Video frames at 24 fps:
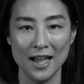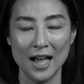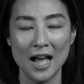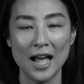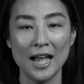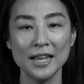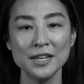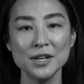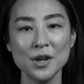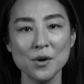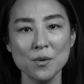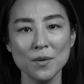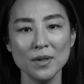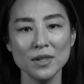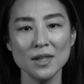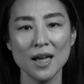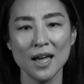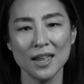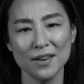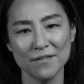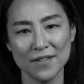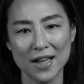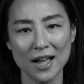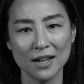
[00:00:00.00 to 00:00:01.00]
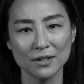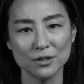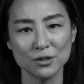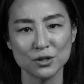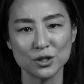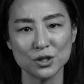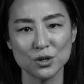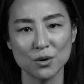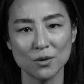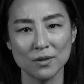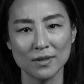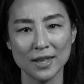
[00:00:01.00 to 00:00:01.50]
I know a lot of
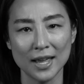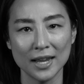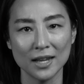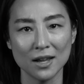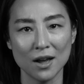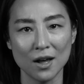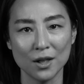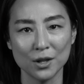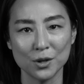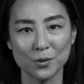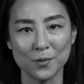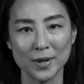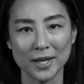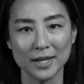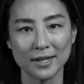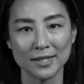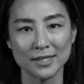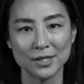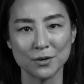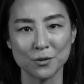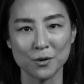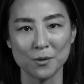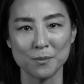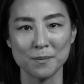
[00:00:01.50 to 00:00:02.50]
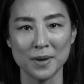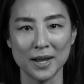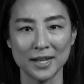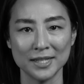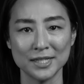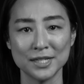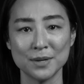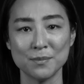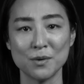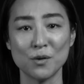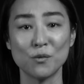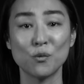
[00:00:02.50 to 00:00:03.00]
actors don't like Halloween because it
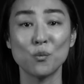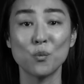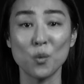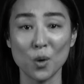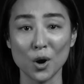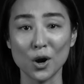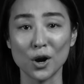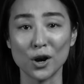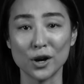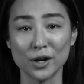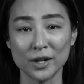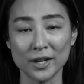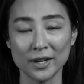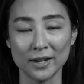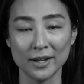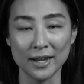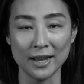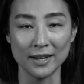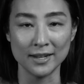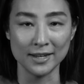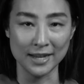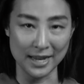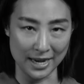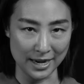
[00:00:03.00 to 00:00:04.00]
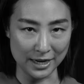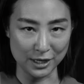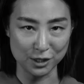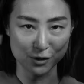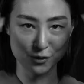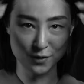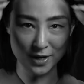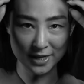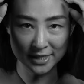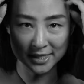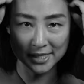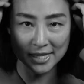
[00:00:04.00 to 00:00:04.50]
reminds them of work and getting
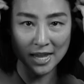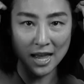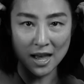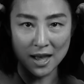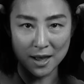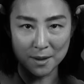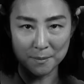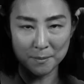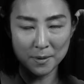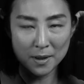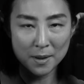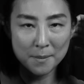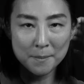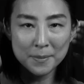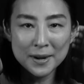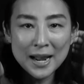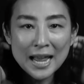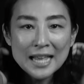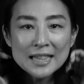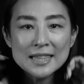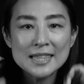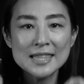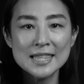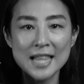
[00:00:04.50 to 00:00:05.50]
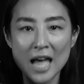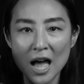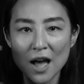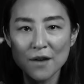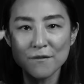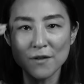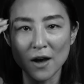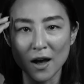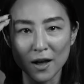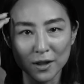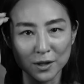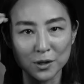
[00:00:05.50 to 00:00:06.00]
dressed up, but I
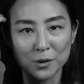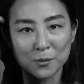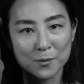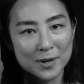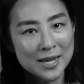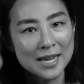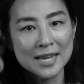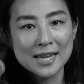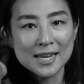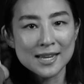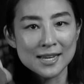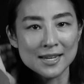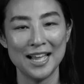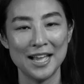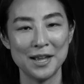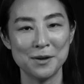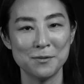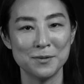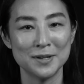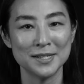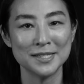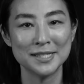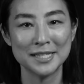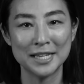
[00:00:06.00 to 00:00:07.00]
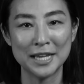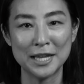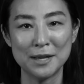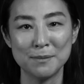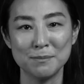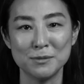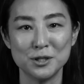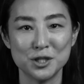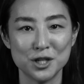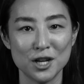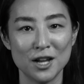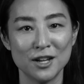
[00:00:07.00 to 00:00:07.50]
love Halloween. I was
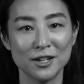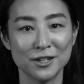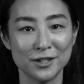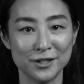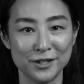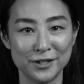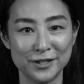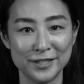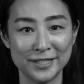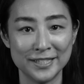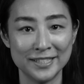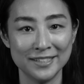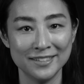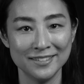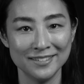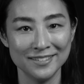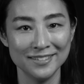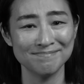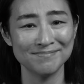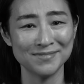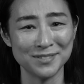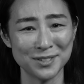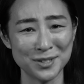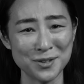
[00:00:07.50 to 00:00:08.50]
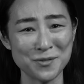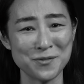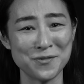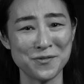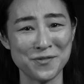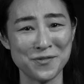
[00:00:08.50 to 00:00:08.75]
Kim Jong-un. It's a very good costume.